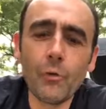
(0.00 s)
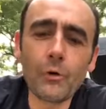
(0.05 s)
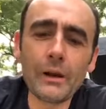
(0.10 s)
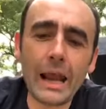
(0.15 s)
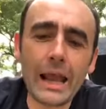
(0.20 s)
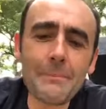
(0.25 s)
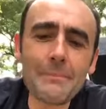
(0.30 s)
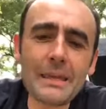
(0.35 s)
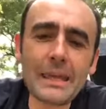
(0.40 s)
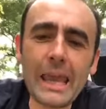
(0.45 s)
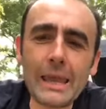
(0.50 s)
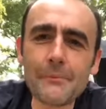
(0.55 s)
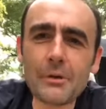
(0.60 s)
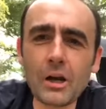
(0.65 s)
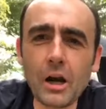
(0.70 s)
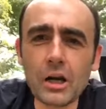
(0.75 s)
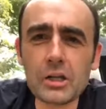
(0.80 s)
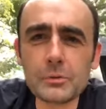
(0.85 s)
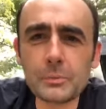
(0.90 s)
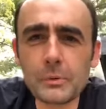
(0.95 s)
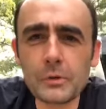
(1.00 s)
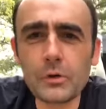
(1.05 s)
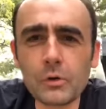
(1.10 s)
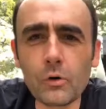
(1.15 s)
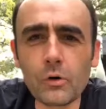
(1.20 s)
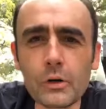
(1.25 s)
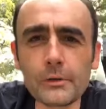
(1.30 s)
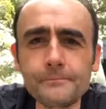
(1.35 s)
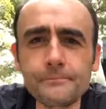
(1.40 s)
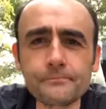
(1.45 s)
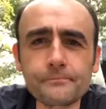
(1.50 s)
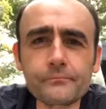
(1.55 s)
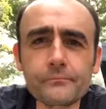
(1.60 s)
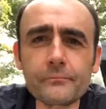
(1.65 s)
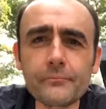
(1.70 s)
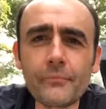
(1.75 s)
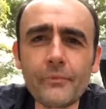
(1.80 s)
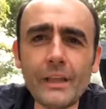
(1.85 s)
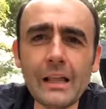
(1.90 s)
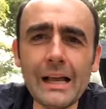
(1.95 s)
When I became an entrepreneur,
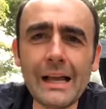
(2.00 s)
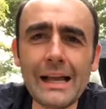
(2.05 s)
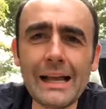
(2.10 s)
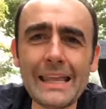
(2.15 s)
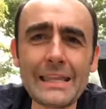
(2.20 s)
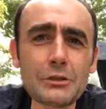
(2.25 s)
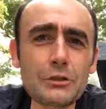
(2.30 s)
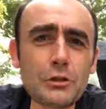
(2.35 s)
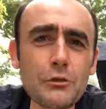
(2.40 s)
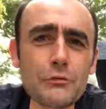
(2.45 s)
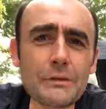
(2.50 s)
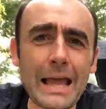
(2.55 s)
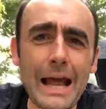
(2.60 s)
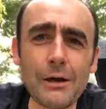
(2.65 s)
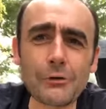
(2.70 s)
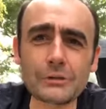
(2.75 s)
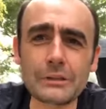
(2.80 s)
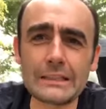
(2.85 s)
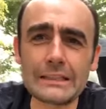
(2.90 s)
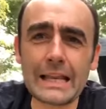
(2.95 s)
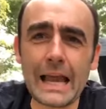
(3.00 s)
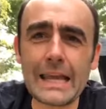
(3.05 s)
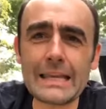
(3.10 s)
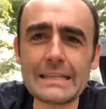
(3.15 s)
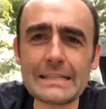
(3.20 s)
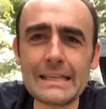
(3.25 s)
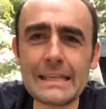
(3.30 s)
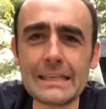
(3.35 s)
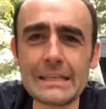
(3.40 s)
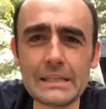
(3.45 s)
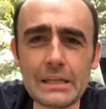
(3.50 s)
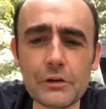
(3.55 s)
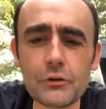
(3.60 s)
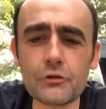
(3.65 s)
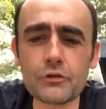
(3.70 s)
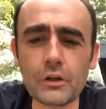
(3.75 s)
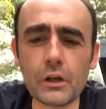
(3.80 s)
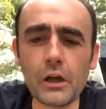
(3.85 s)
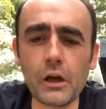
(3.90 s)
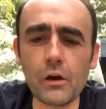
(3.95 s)
uh, in 2019
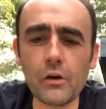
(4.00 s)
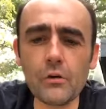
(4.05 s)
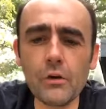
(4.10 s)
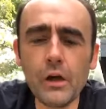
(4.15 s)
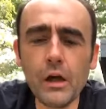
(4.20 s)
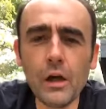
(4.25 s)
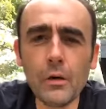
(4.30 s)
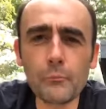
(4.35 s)
years ago.